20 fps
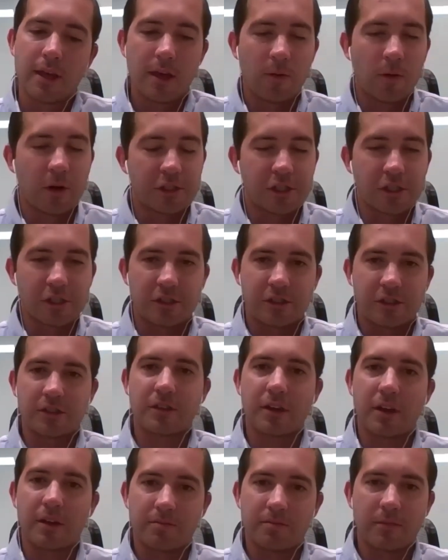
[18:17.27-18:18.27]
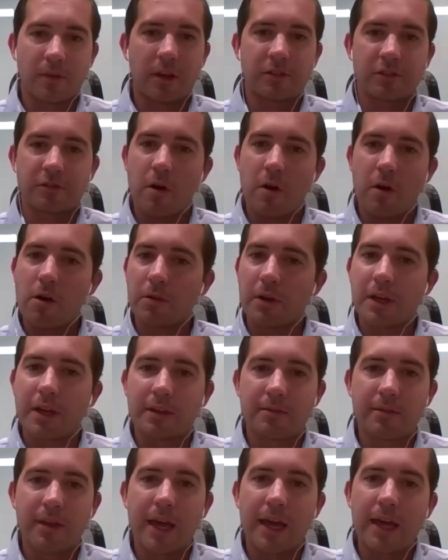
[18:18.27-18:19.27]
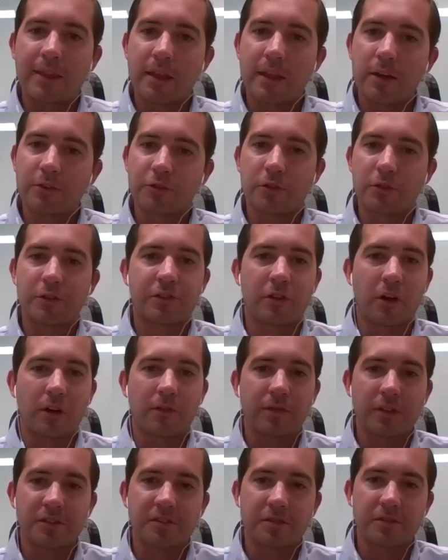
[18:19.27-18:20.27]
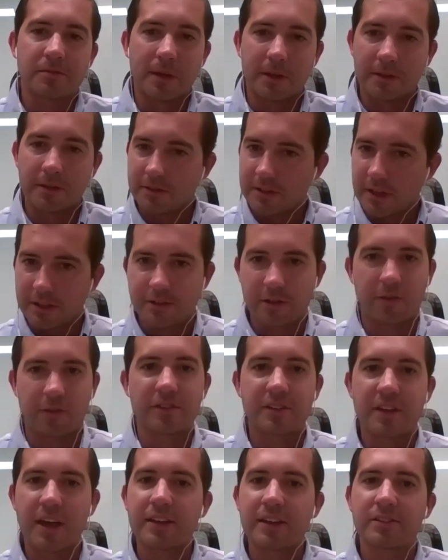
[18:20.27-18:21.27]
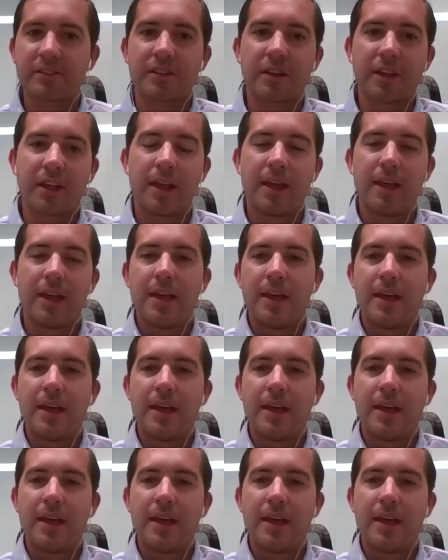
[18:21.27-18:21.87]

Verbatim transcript: which is just a, a small rig, and they'll drill surface, they'll set surface casing.